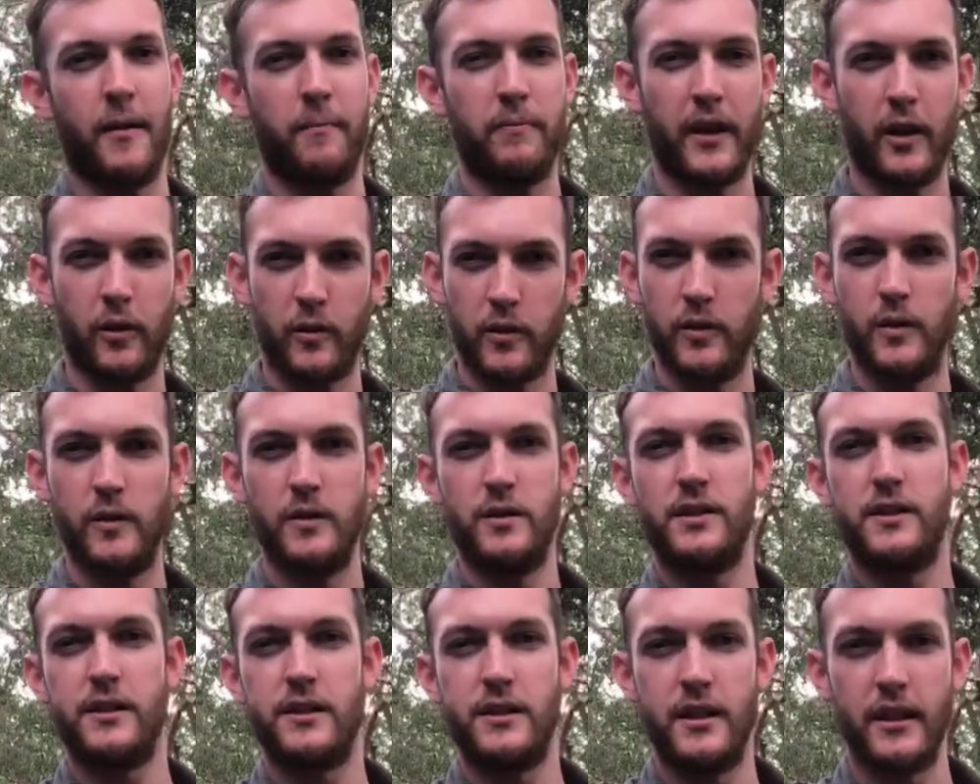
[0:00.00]
They'll use
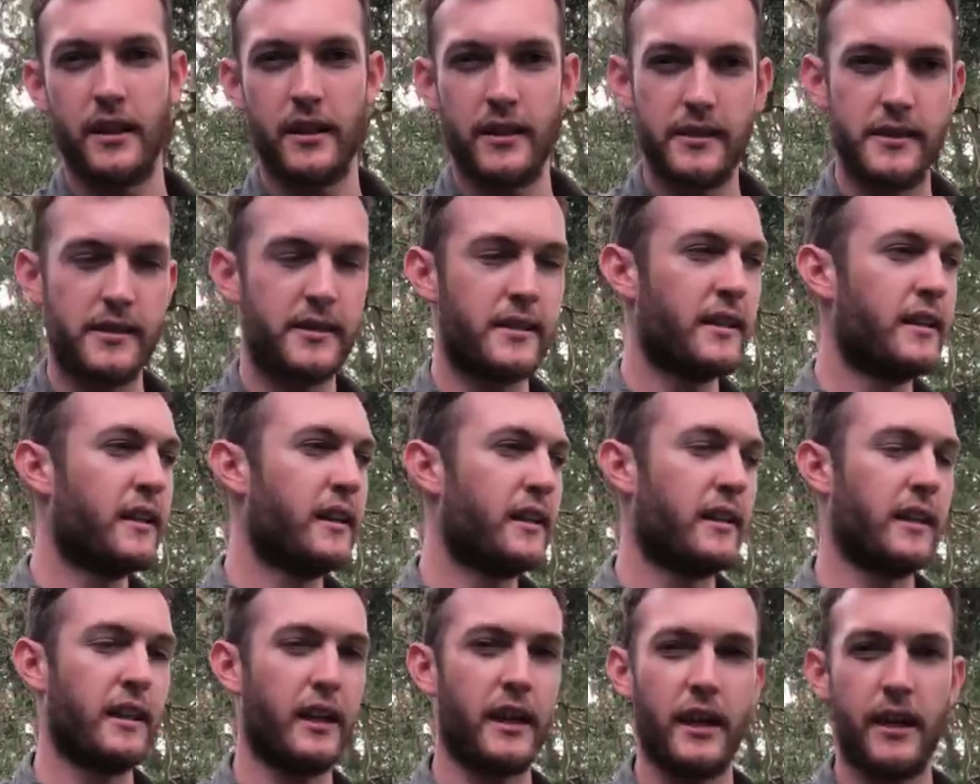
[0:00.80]
sticks,
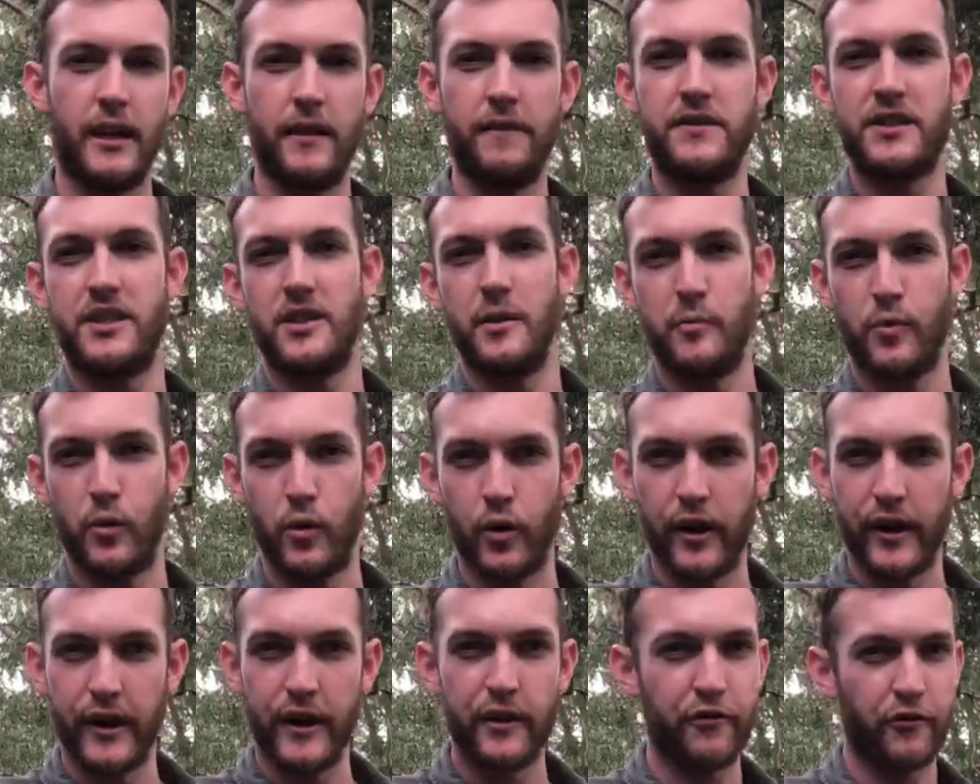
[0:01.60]
leaves,
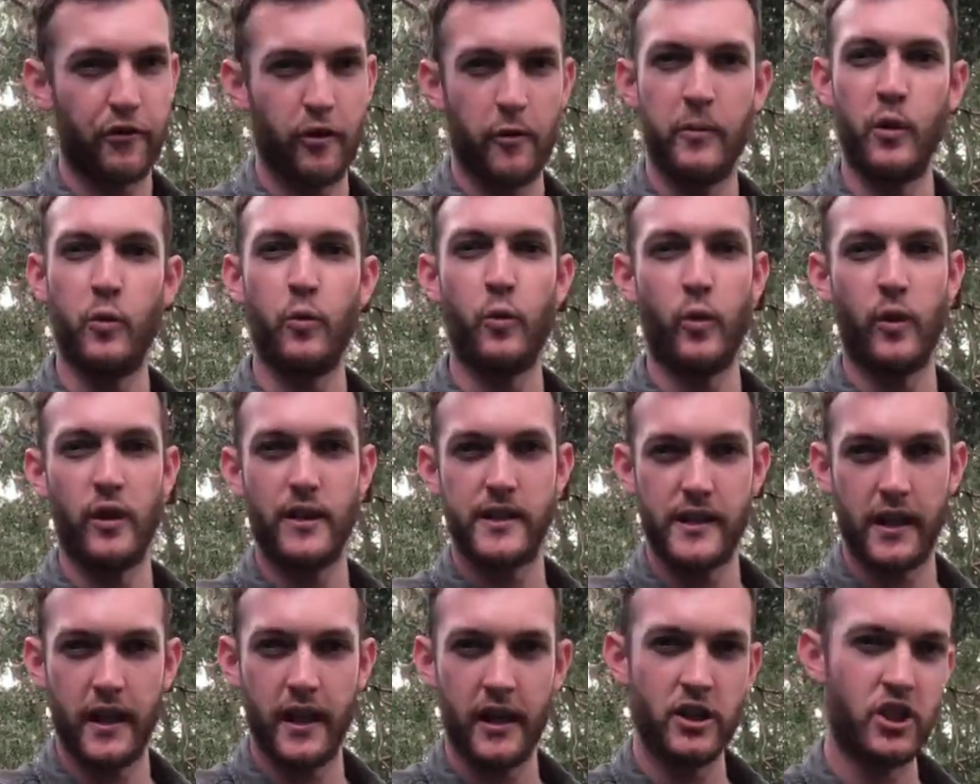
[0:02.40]
debris from the
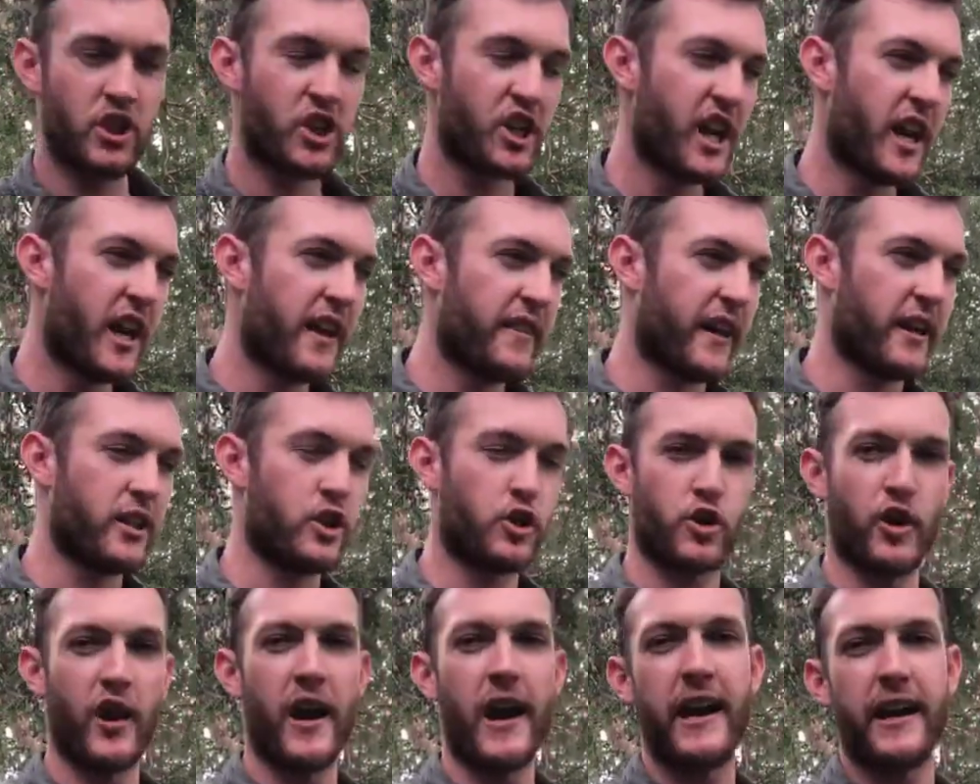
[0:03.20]
water's edge. They
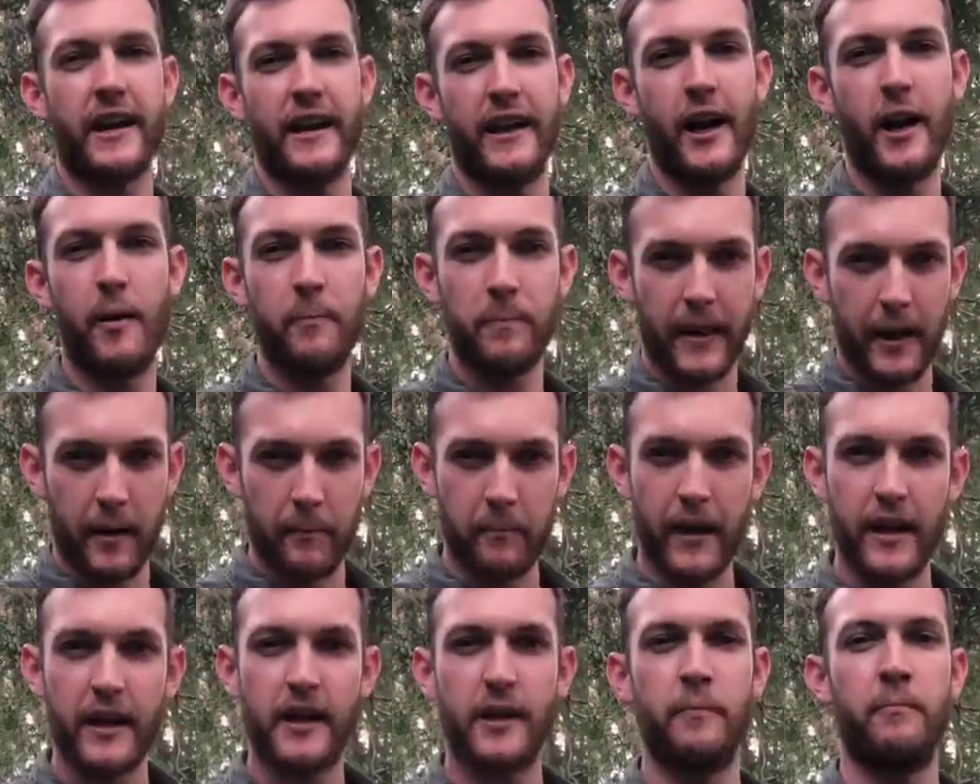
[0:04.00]
drag it up, they
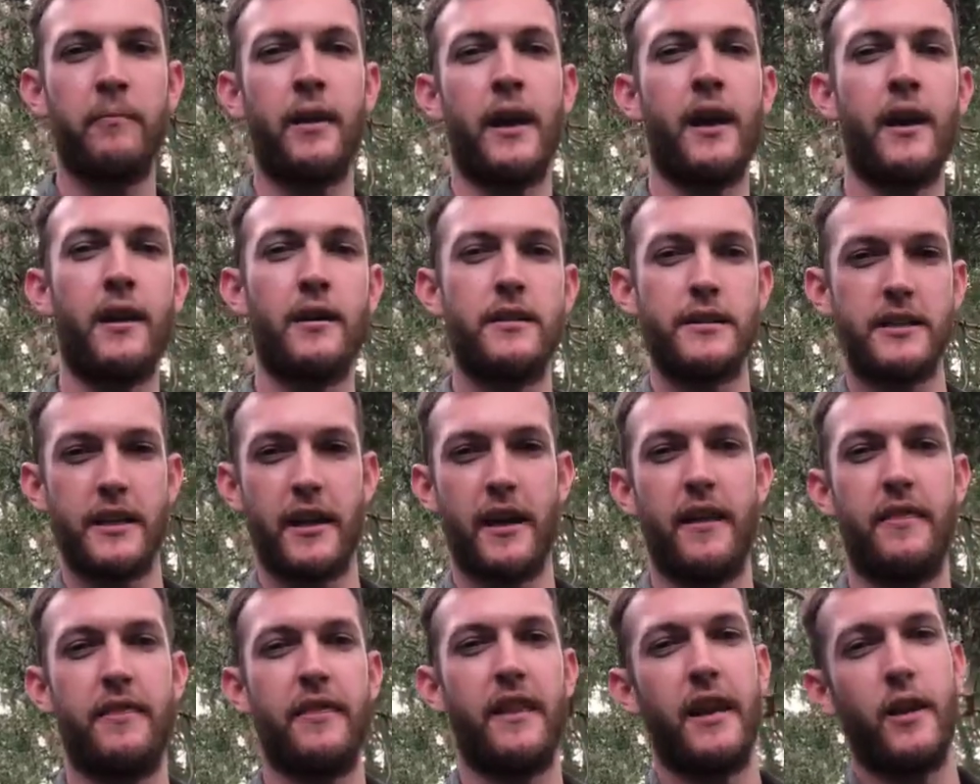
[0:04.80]
make a mound,
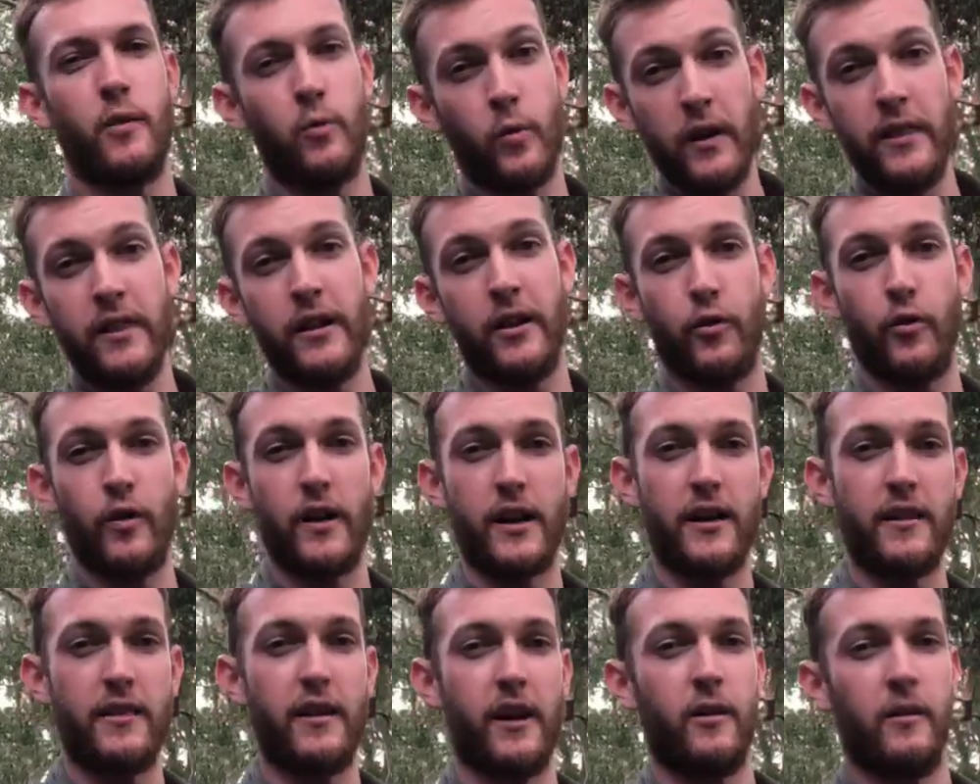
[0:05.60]
and then when they're
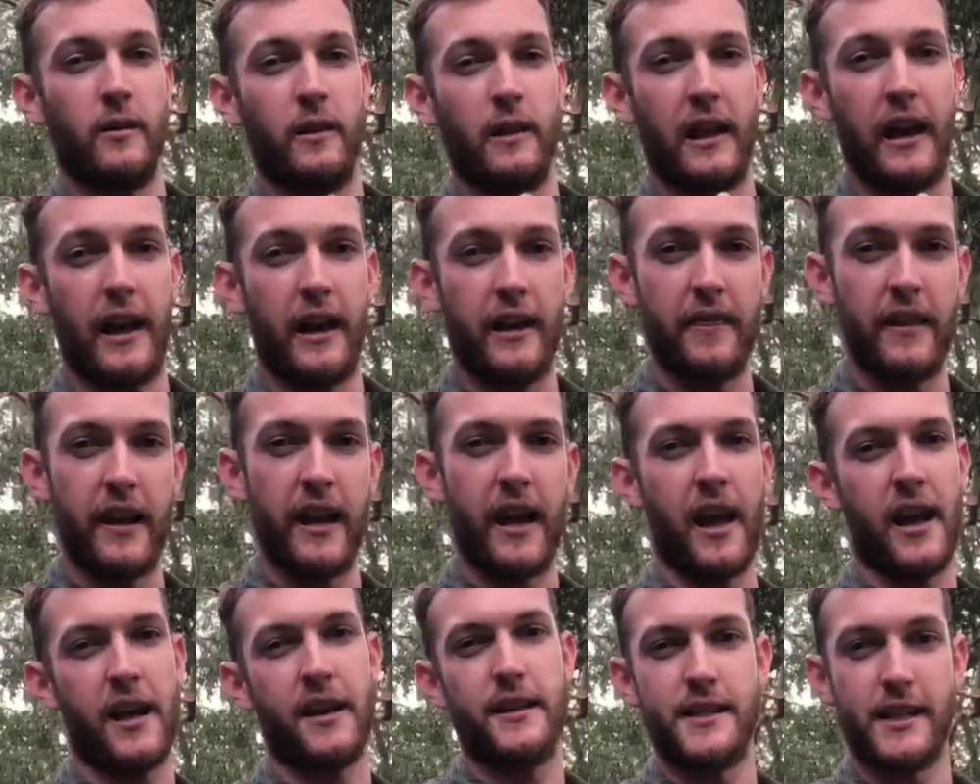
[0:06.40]
ready, they'll lay the
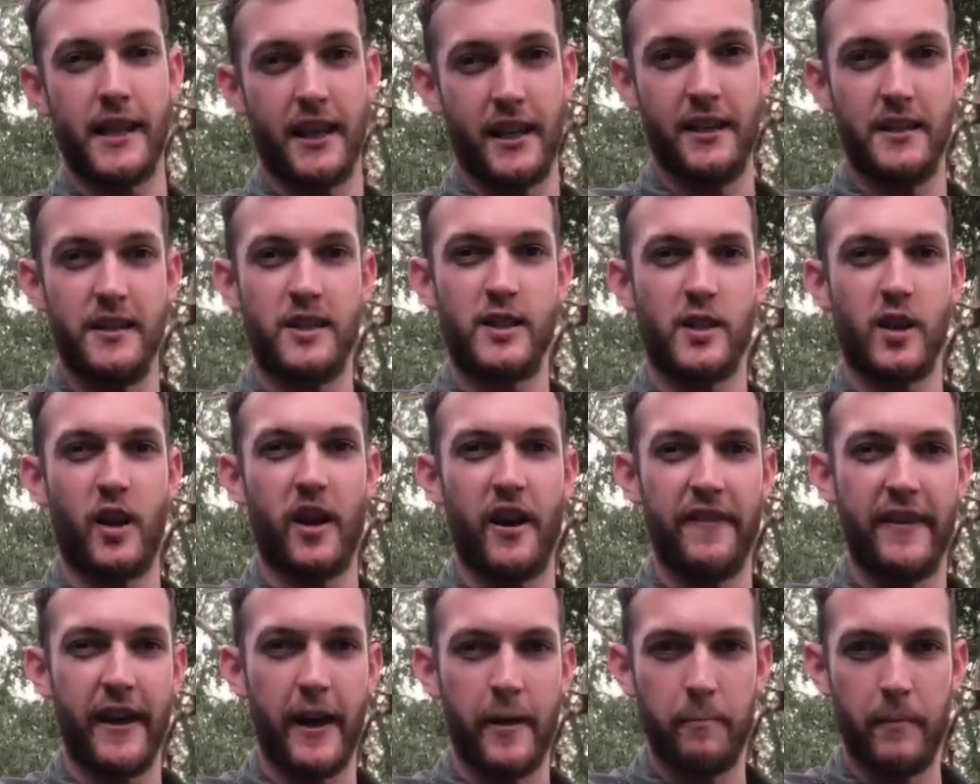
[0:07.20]
eggs
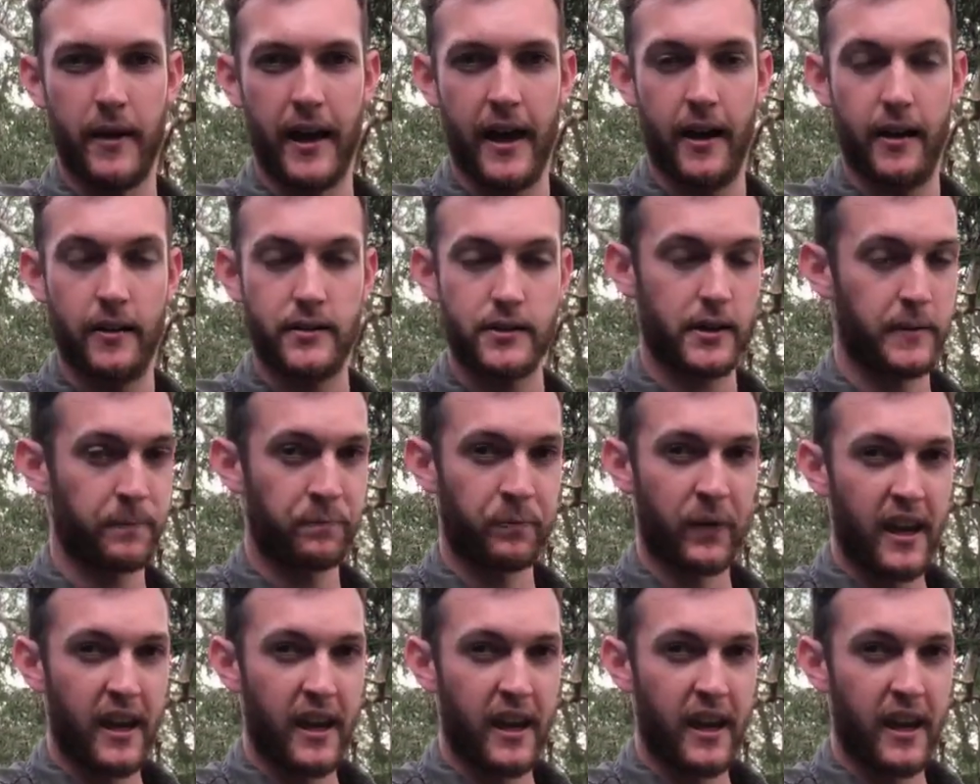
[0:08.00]
inside that mound.